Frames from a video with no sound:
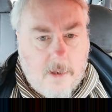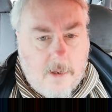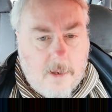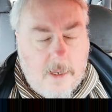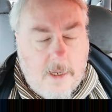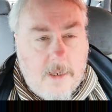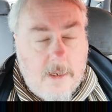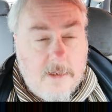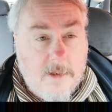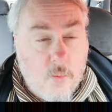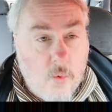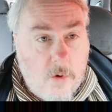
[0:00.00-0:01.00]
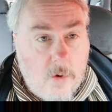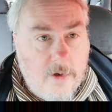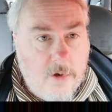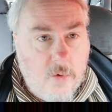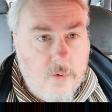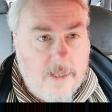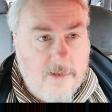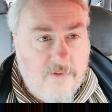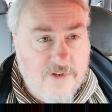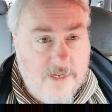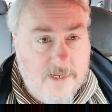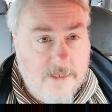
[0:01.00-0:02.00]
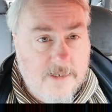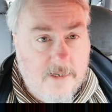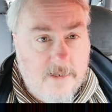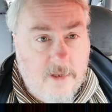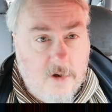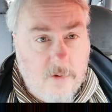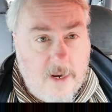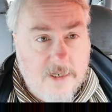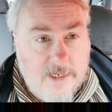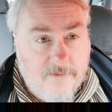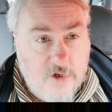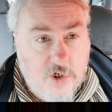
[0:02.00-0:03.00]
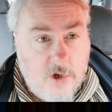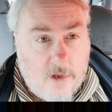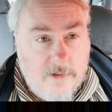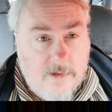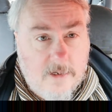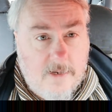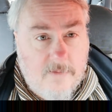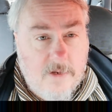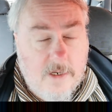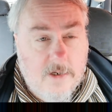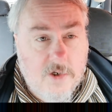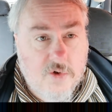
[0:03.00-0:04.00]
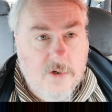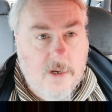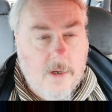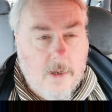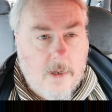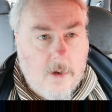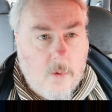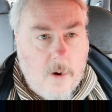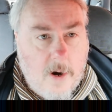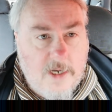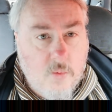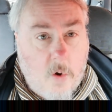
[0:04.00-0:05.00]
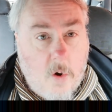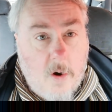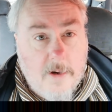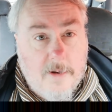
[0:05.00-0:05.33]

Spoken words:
He's the one who, have you seen the greatest ever shot in TV history, where he's walking